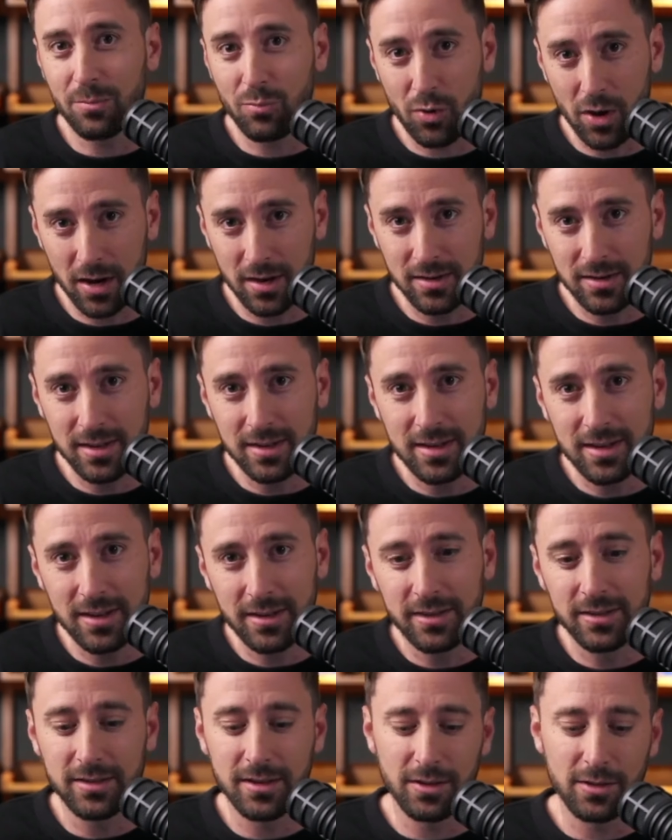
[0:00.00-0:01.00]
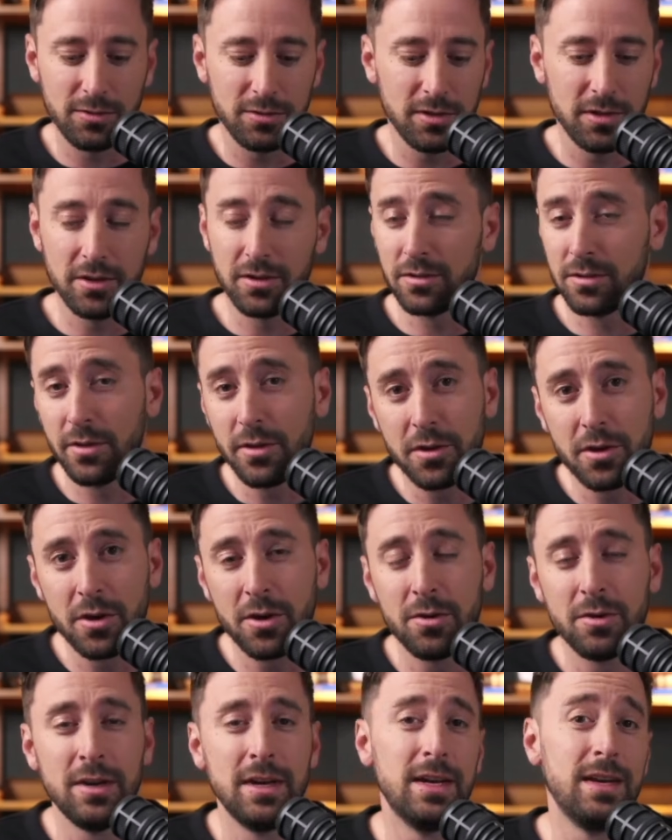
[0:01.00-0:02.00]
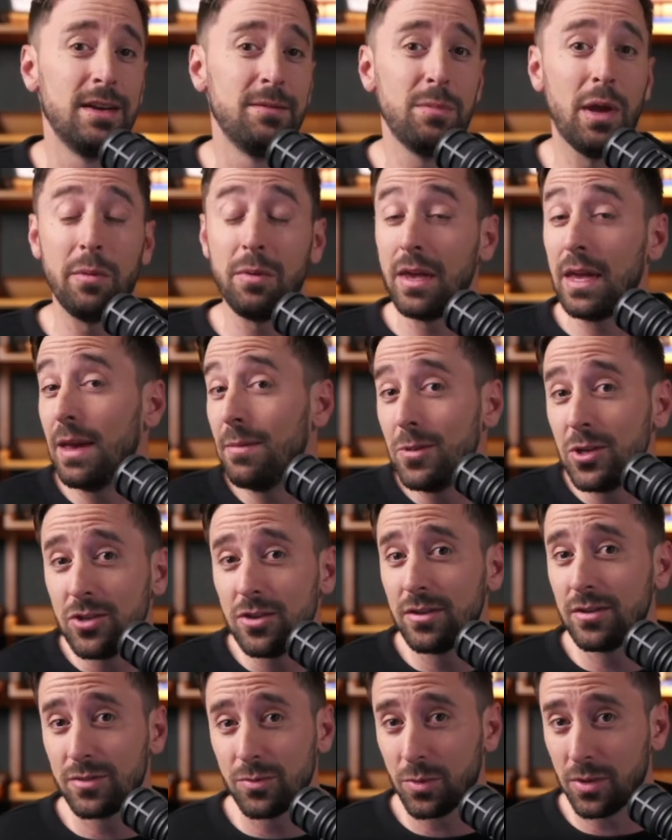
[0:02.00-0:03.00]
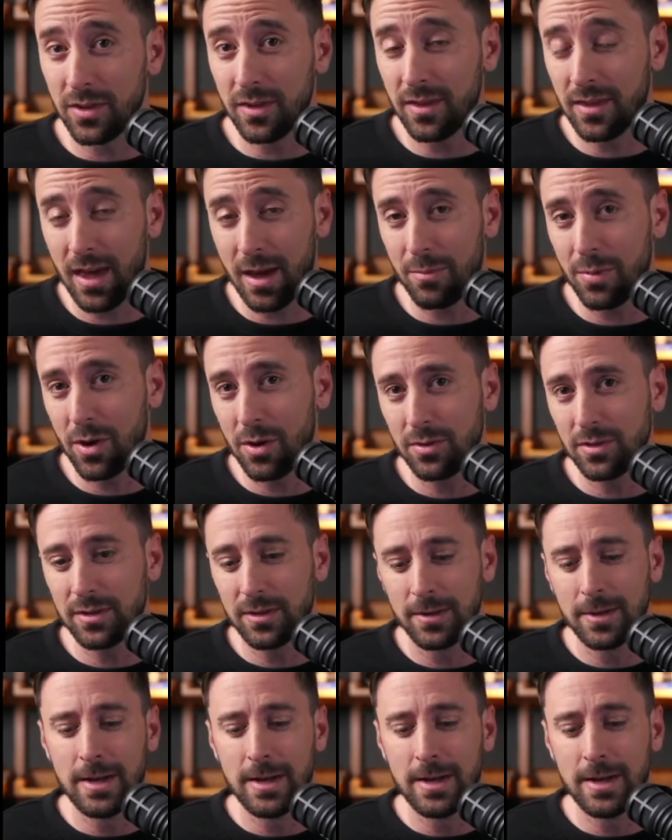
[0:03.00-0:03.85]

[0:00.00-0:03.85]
the brand details, including your logo, maybe images within that post.